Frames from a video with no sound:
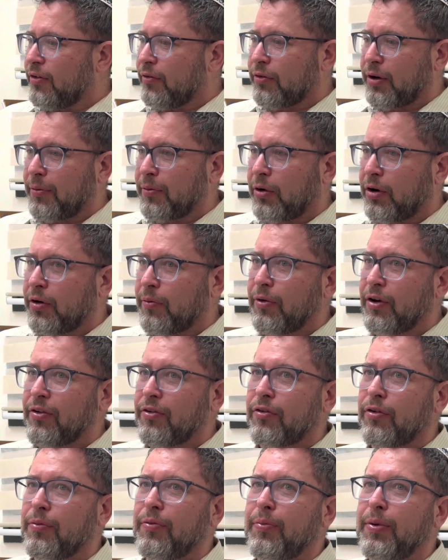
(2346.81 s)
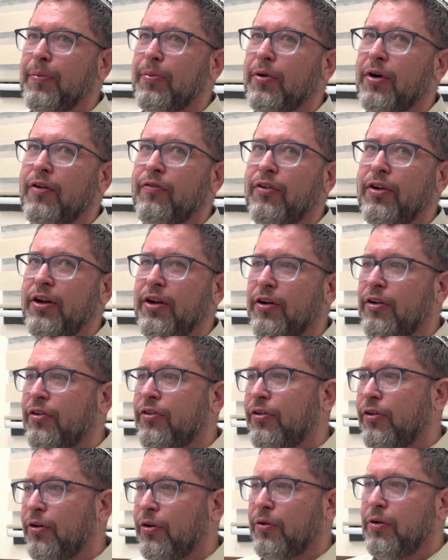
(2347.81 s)
Tommy Waller brings a group of people every year
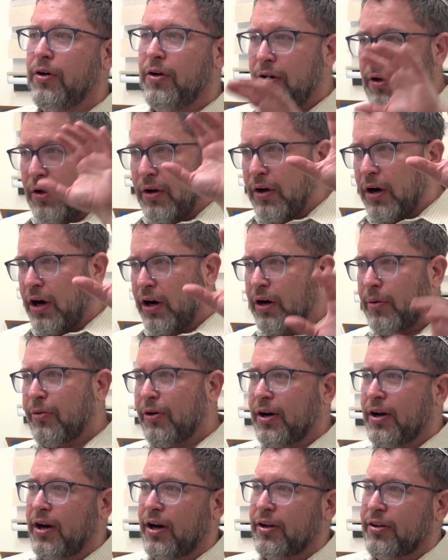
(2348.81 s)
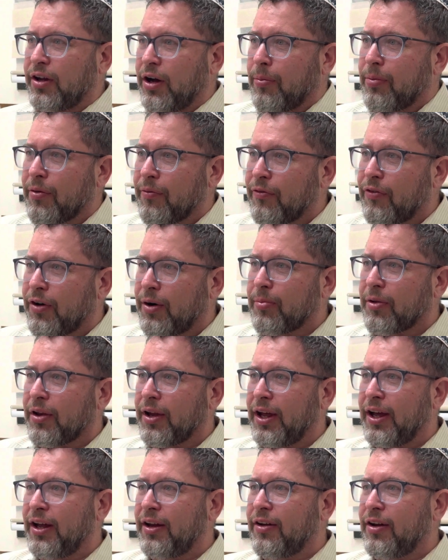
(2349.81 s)
to Har Bracha to help them farm the
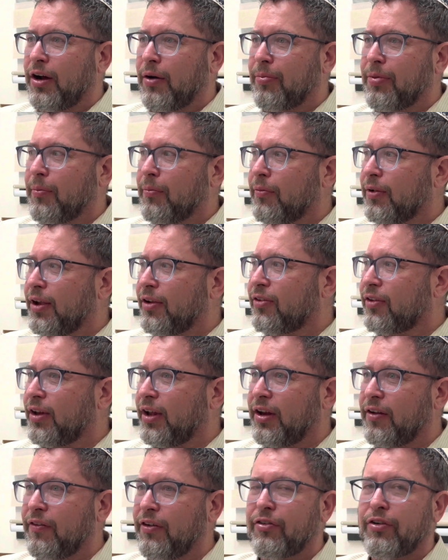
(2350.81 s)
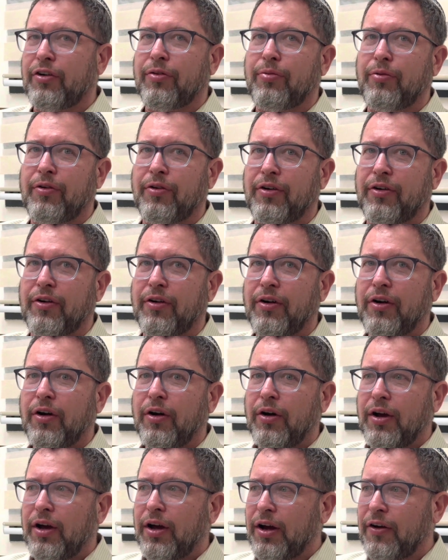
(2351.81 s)
land and help them bless the land of Israel through their
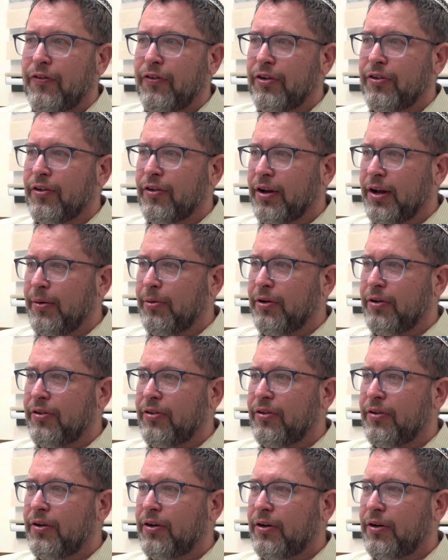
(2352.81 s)
efforts and labors.